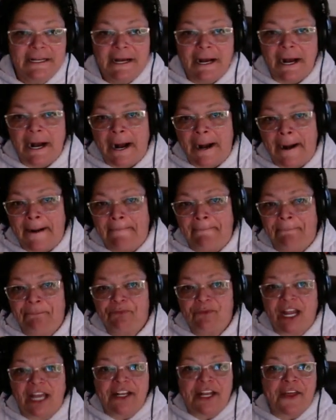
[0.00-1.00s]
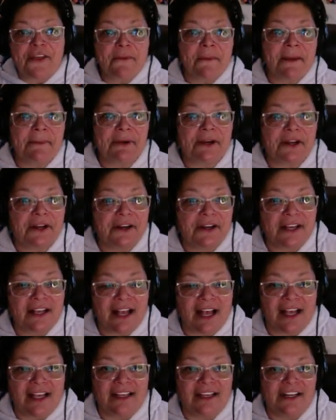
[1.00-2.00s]
Um, another member,
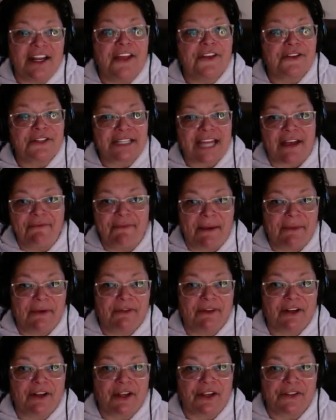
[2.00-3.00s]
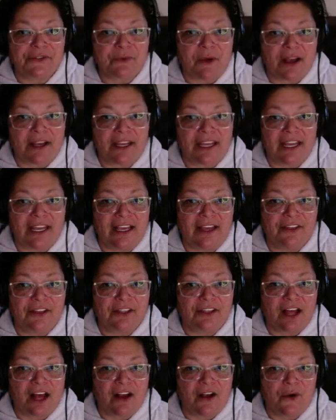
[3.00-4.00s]
uh, another staff member recalls walking the
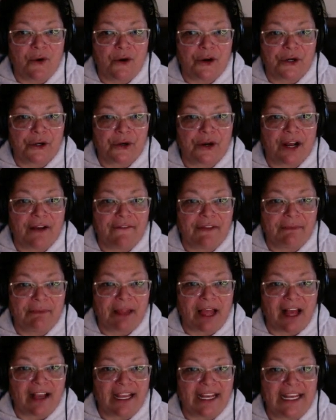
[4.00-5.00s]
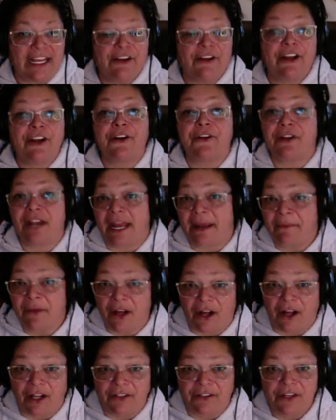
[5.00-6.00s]
long corridor of the block and hearing her name
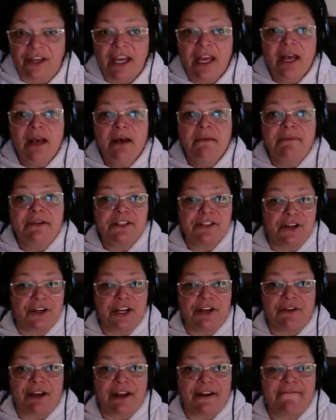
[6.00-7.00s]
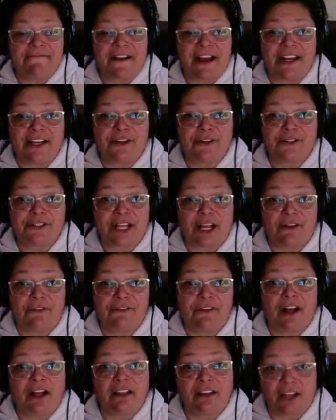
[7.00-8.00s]
called, but turning around and finding
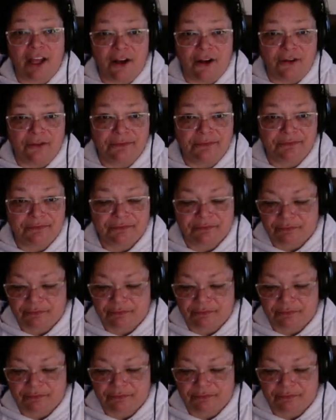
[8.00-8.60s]
herself alone.